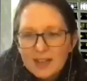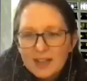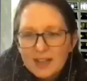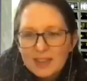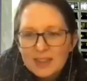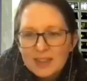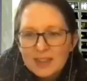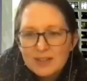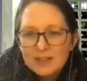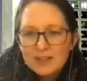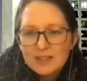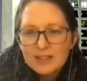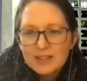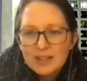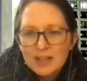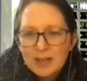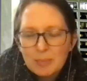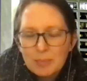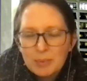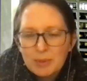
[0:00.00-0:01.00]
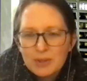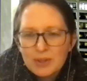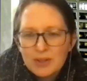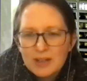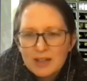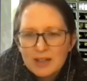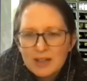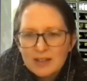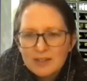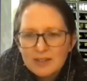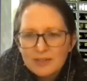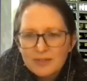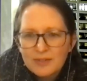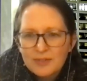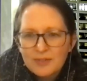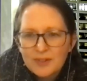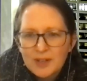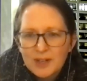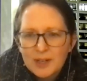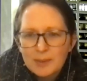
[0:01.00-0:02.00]
There's a couple of
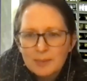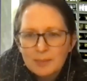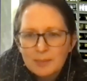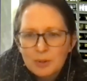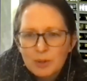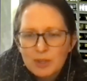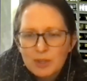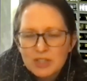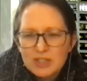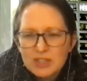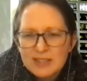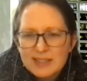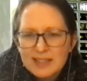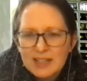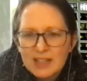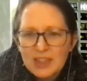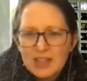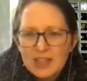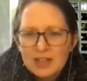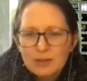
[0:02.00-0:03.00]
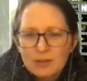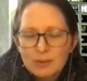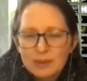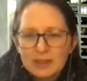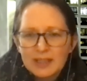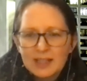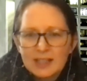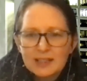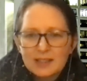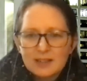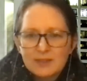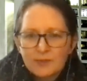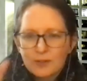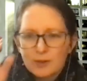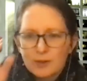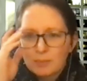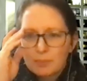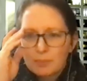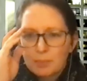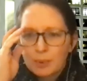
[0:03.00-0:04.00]
questions that I think are related
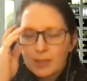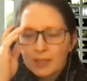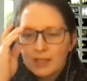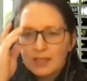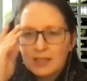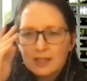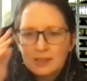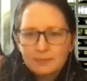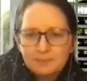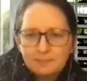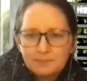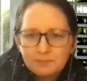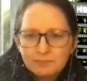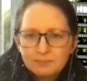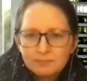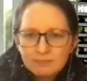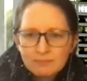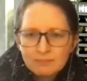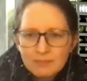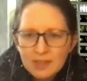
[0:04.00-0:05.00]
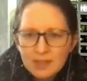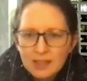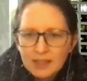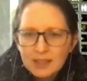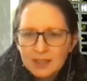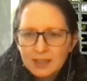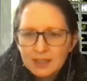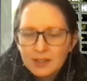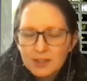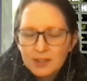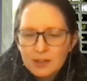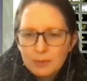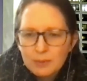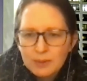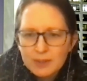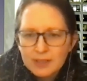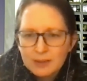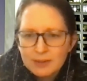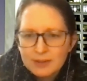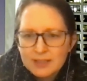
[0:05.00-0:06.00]
from Braden, and another
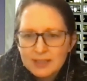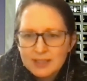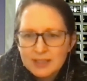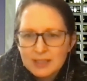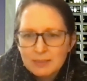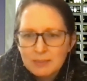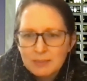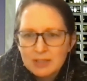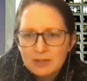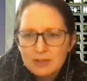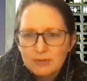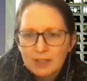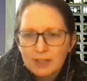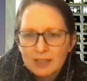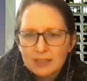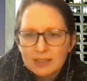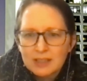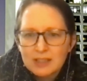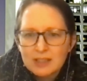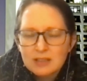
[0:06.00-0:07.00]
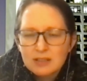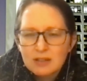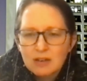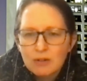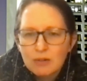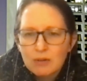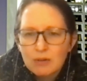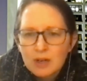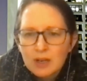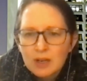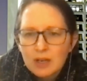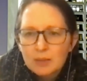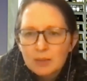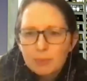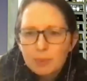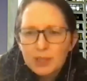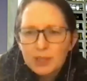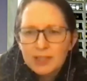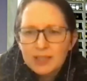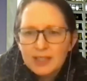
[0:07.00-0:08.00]
one that was sent to me directly. So
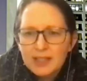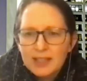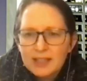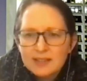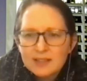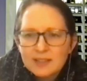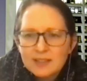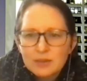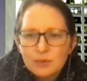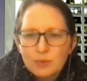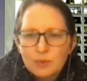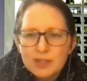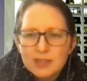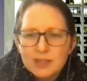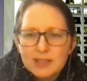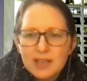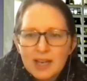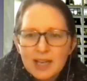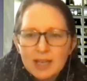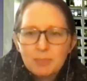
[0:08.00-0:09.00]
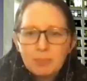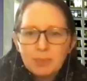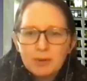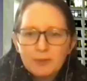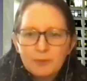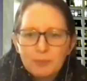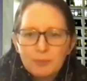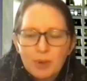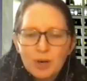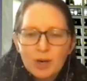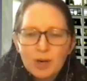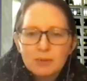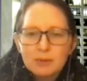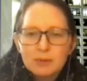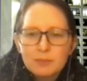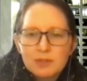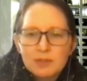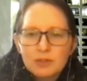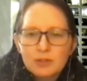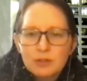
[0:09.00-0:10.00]
Braden asks, what type of
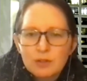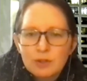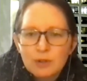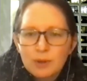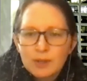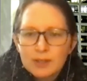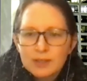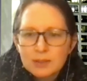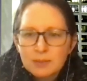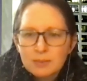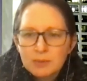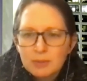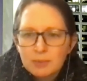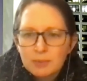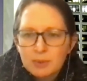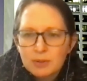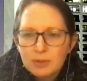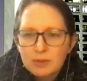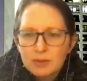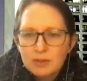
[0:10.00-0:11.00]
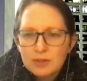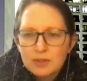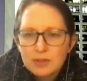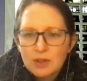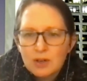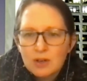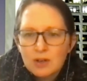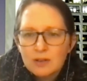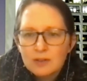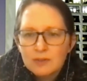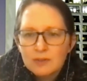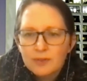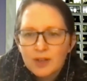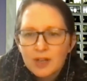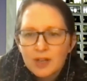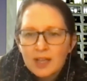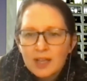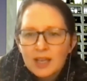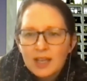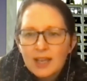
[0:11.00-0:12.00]
problems do your quantum computers solve?
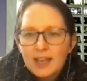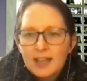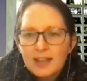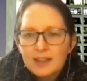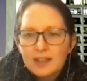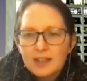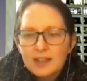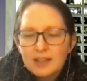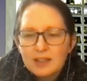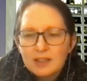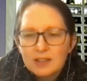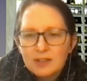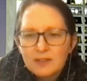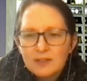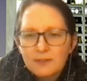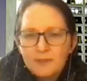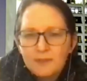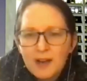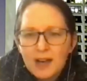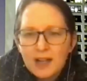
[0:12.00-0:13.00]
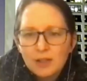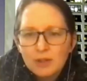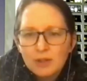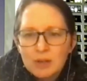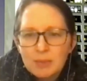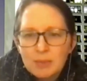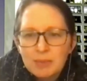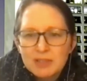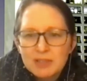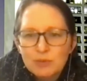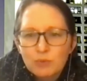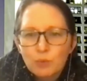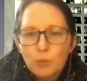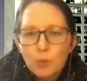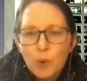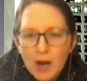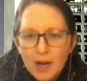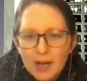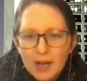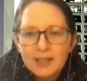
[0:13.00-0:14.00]
And then the follow-up is,
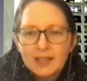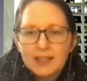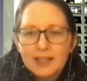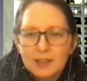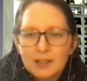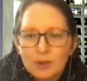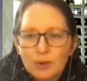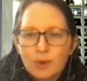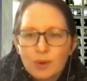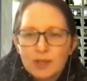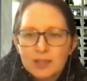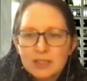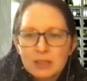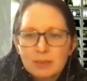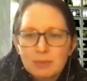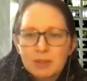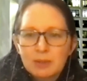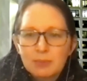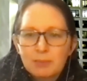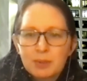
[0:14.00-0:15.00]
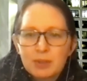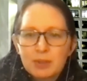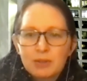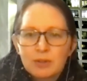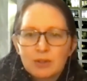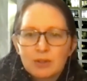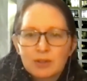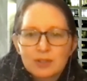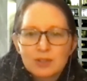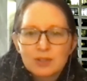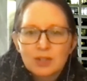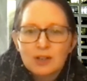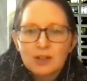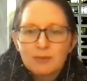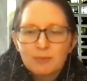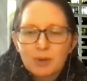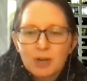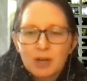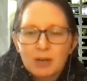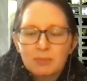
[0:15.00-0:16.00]
why can a quantum computer
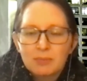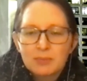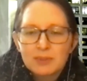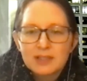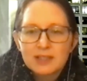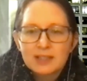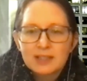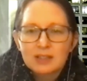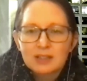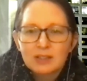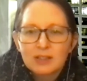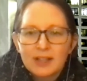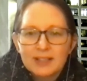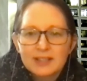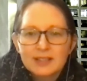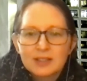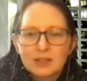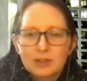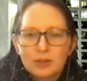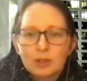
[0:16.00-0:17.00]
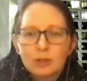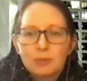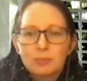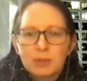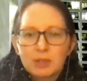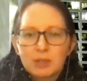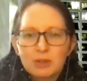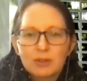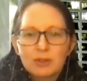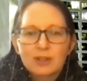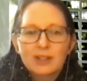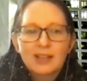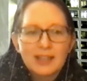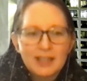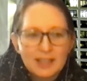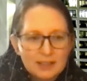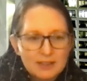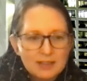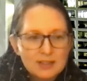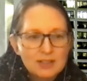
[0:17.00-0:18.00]
solve problems that a classical computer
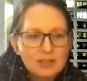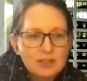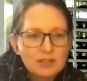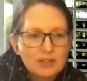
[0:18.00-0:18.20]
can't?